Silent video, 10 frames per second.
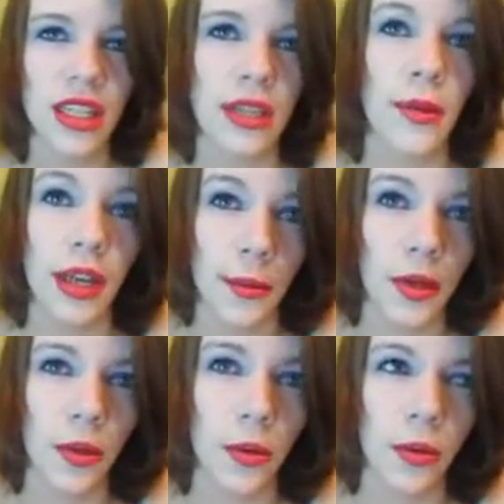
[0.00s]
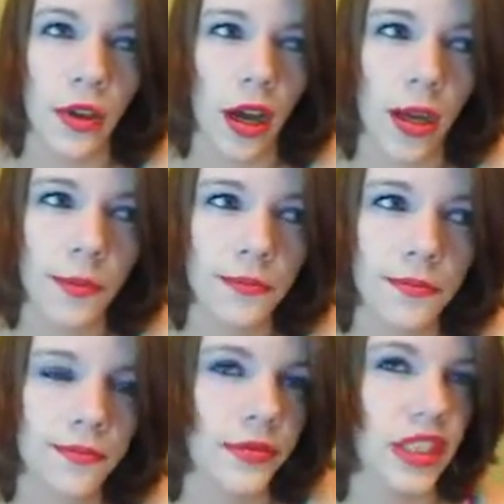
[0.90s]

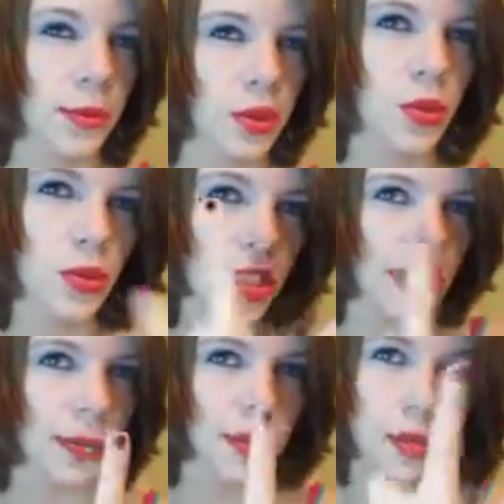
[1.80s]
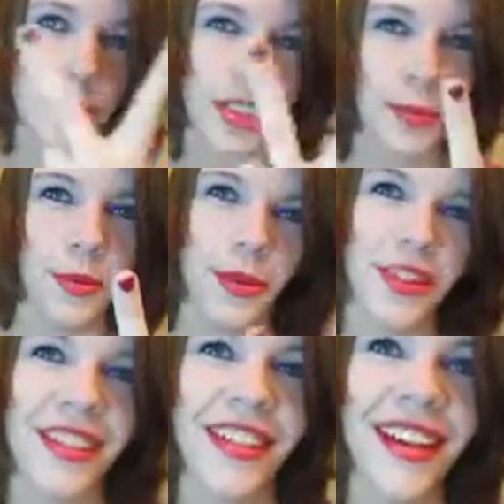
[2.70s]

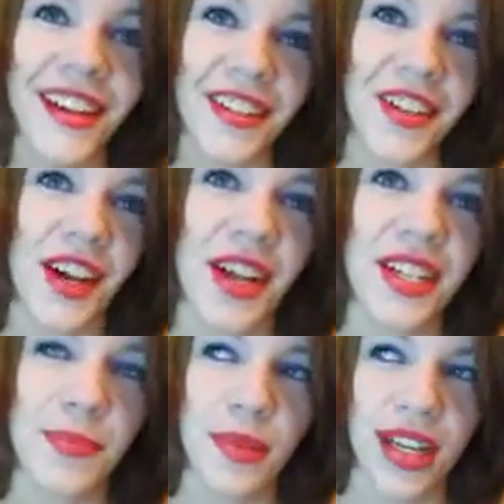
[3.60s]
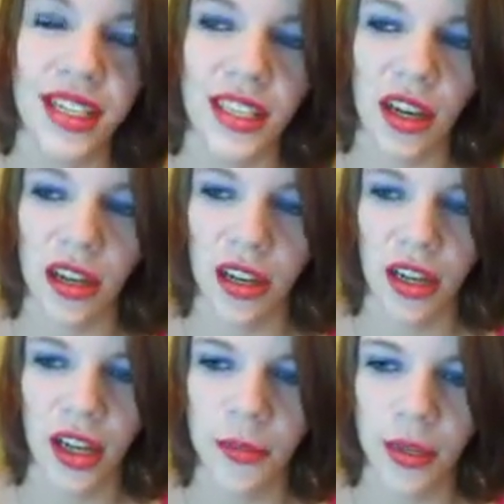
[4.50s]

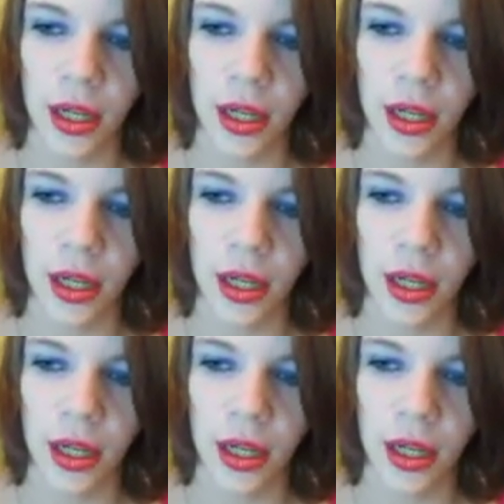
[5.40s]
www.pez.com.